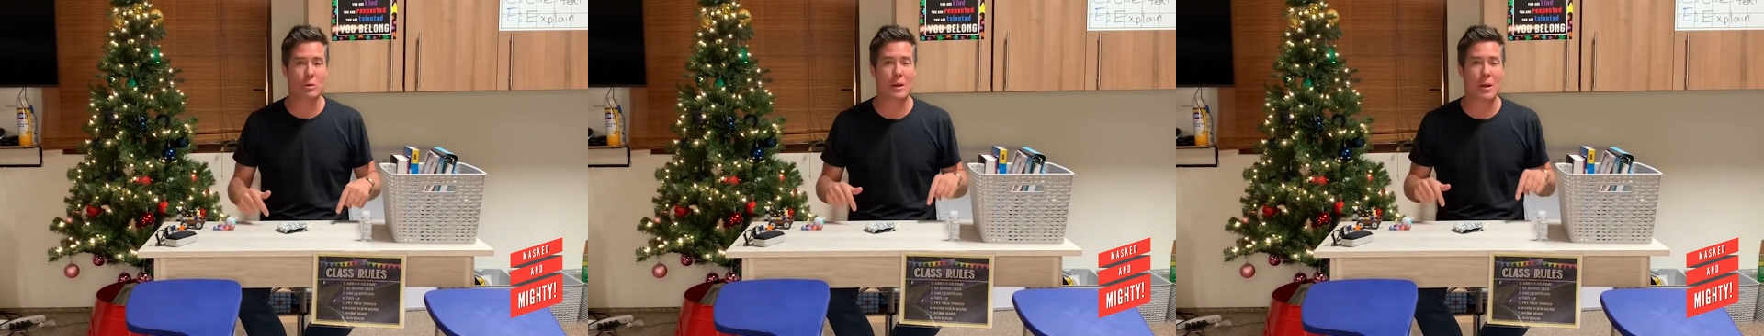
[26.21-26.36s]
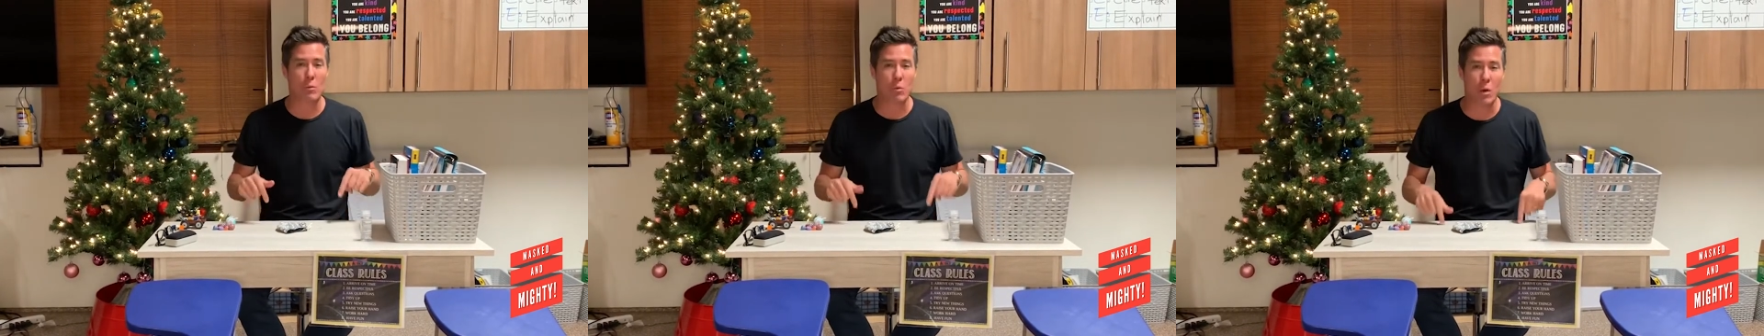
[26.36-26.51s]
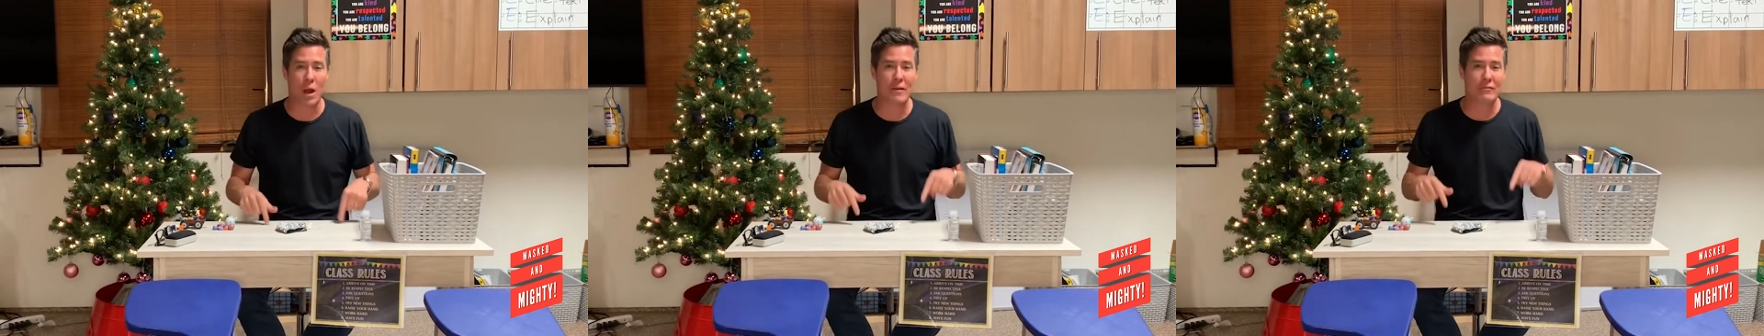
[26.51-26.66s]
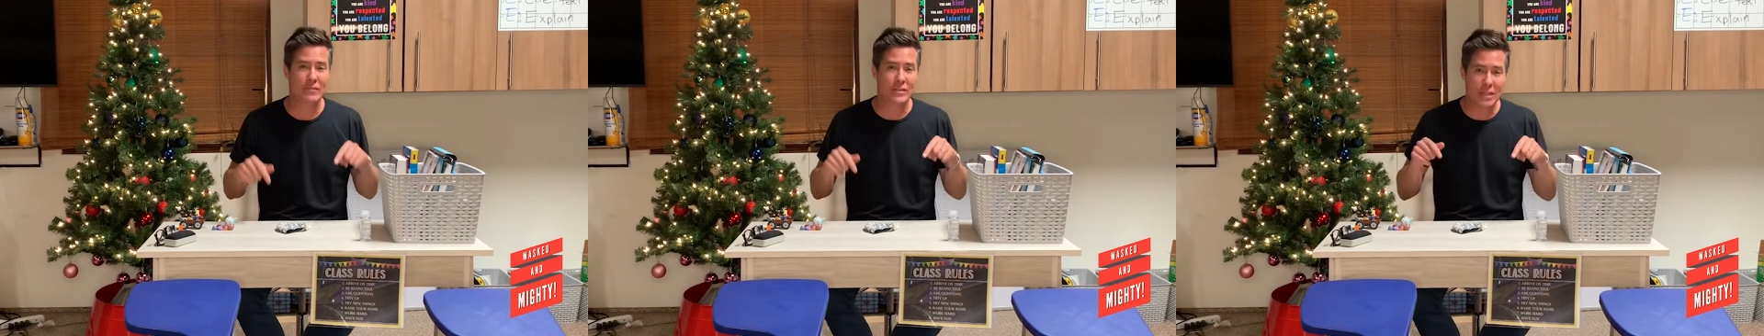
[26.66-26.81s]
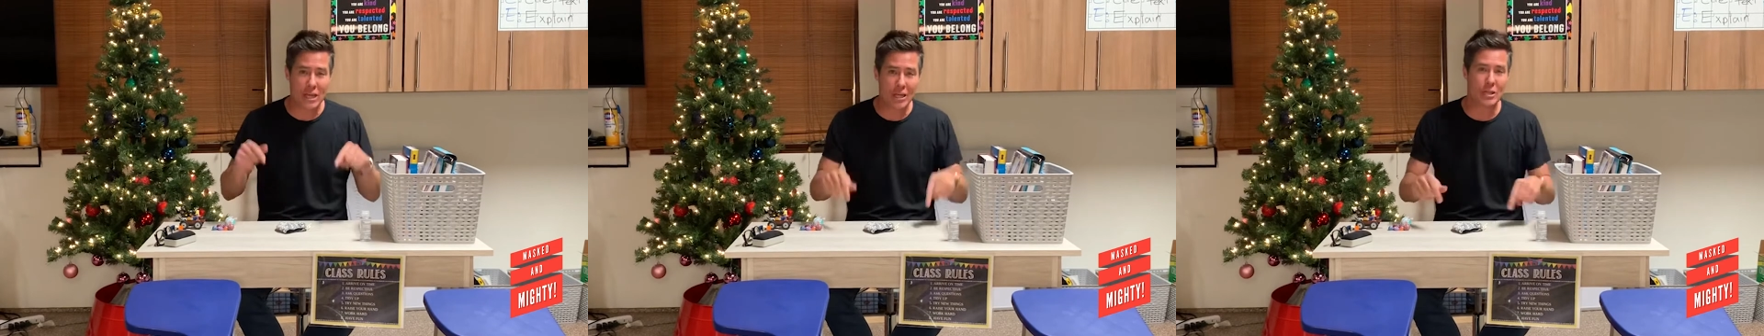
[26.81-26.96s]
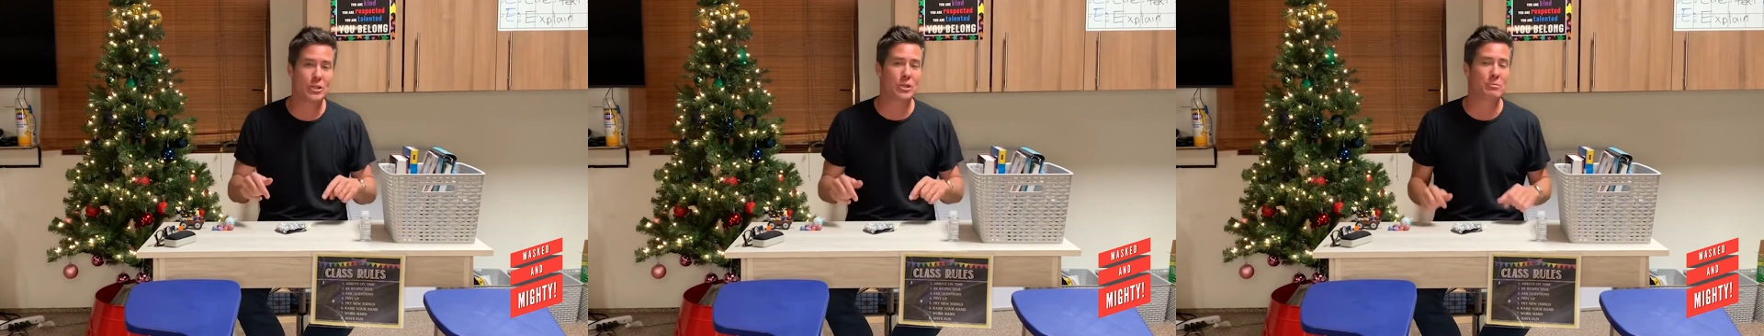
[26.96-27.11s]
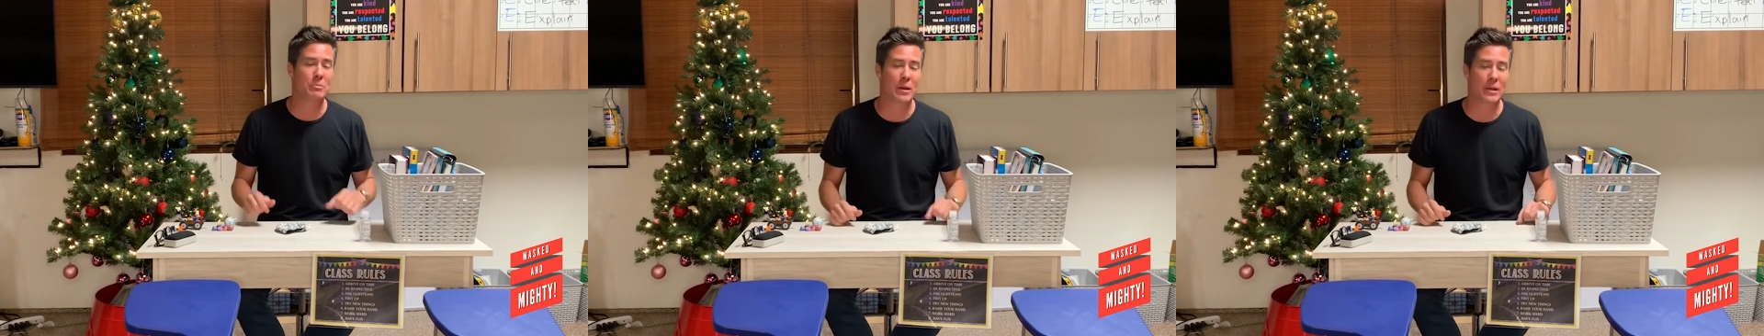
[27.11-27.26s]
my wife
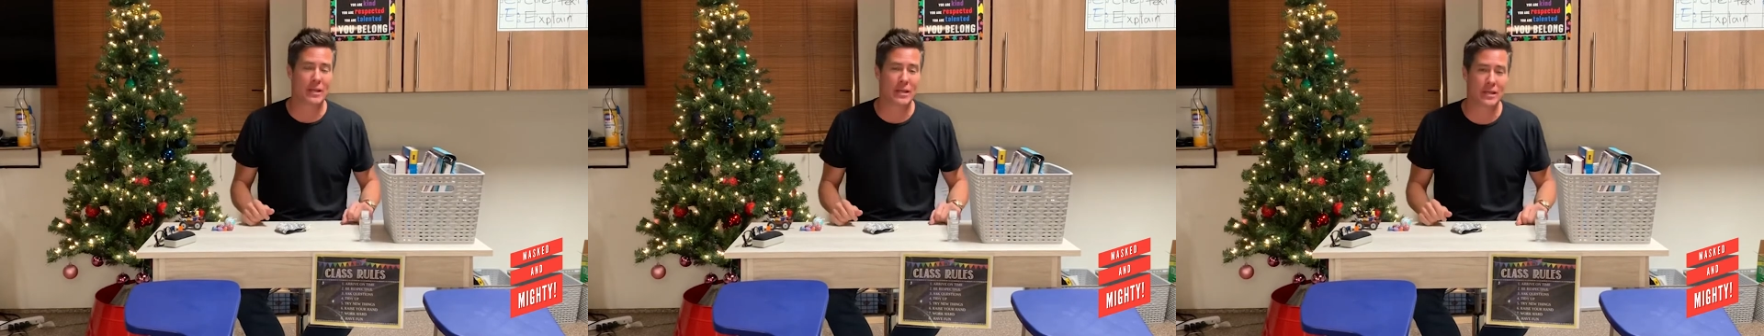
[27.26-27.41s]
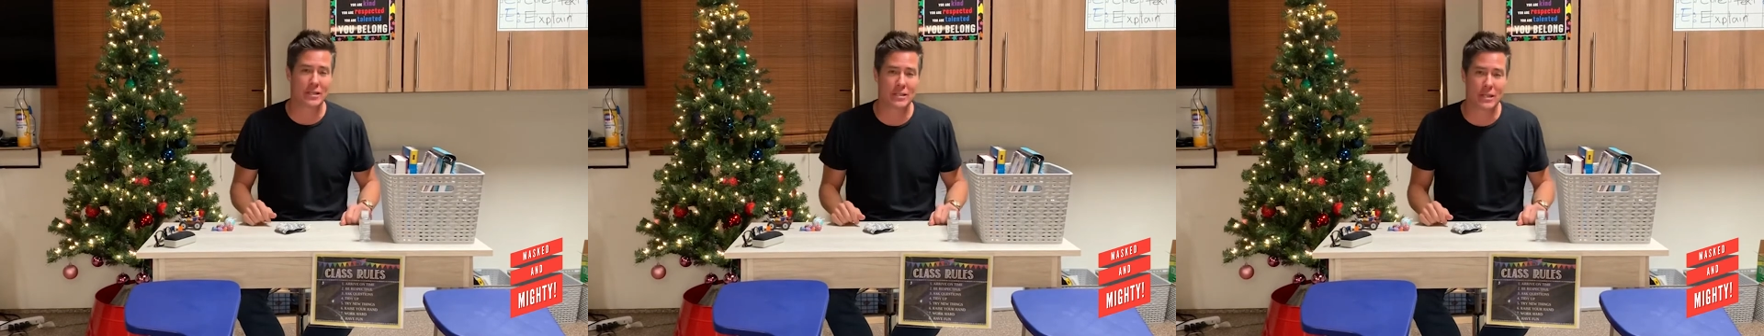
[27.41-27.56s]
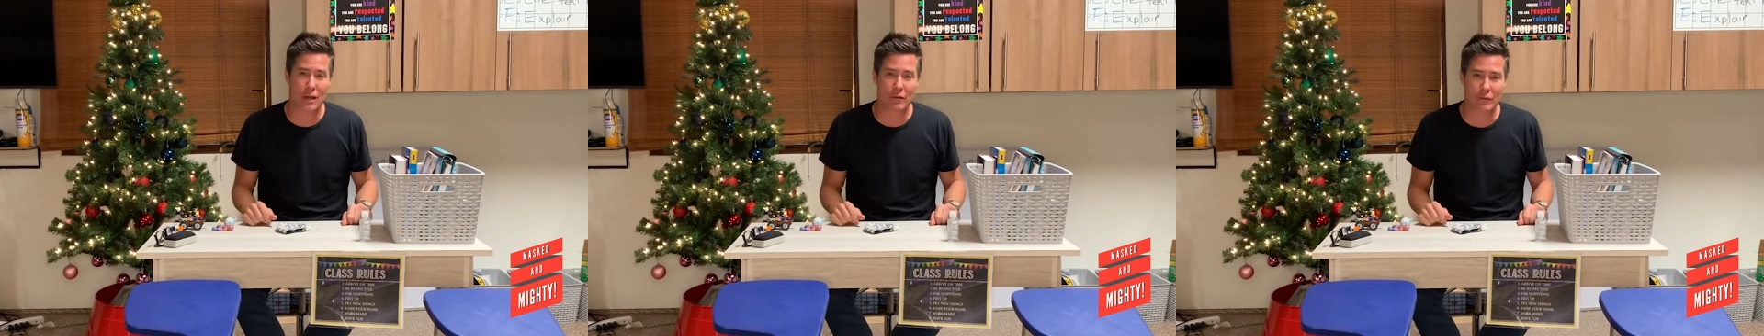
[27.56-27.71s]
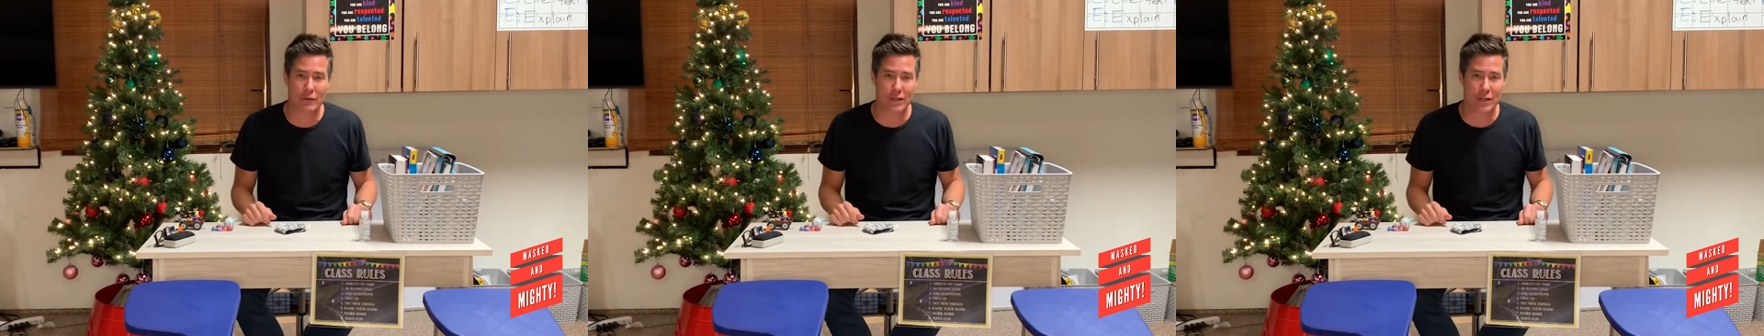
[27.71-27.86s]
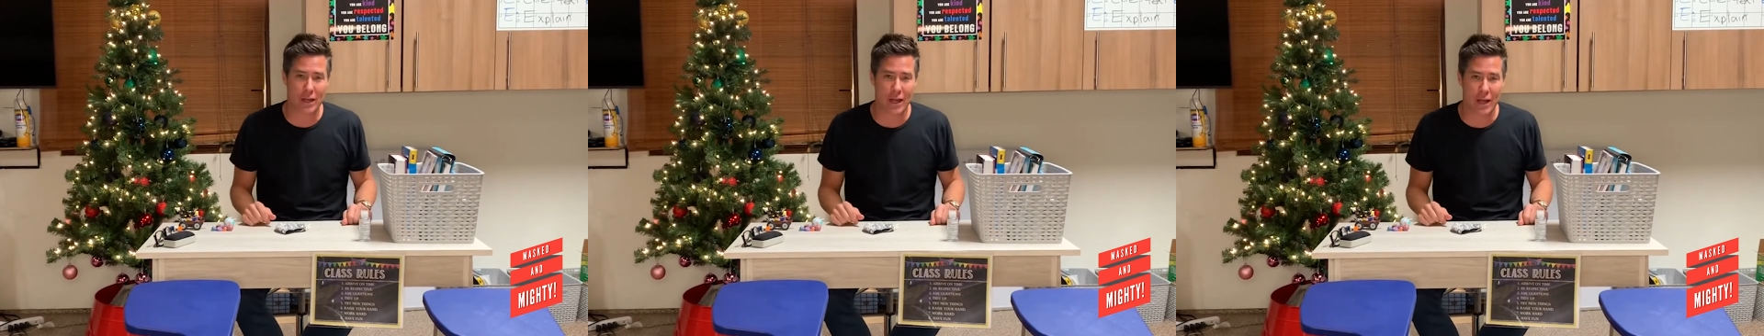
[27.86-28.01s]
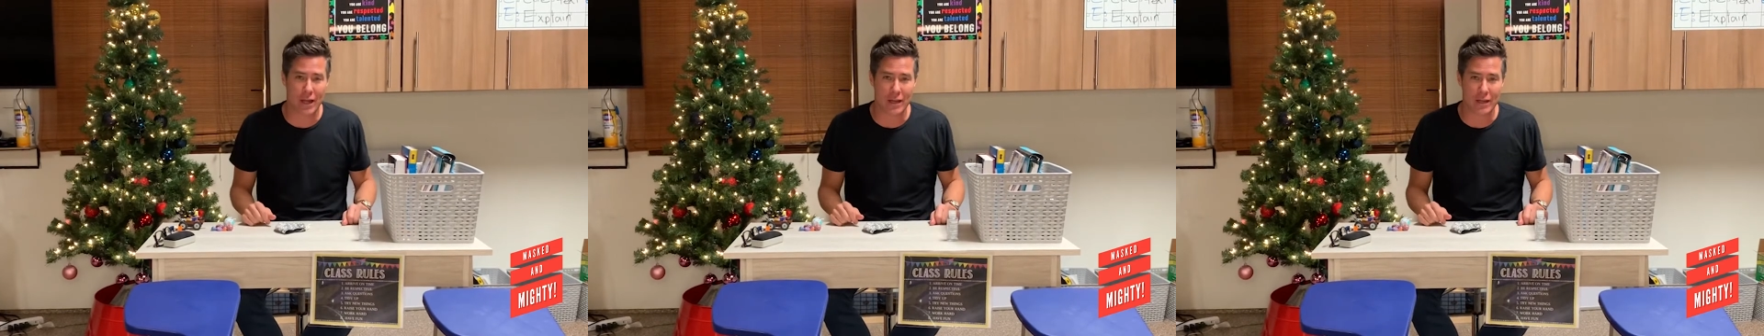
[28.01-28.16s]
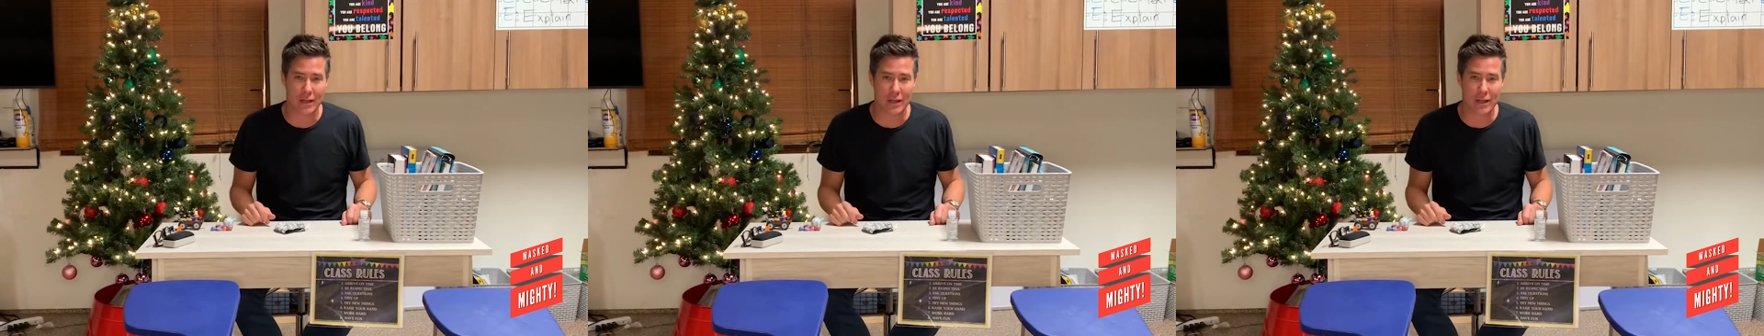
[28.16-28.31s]
teaches my kids every
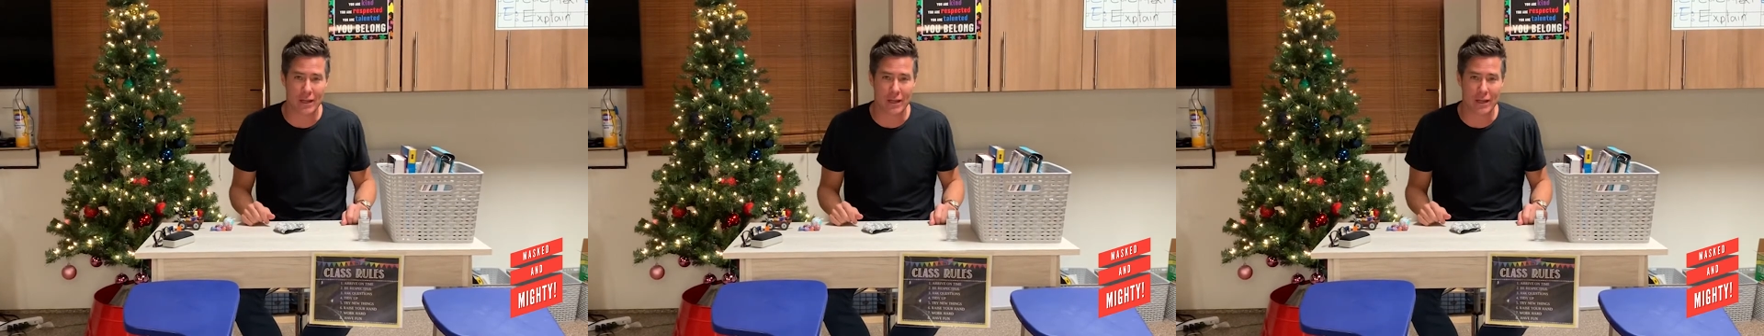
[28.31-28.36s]
day.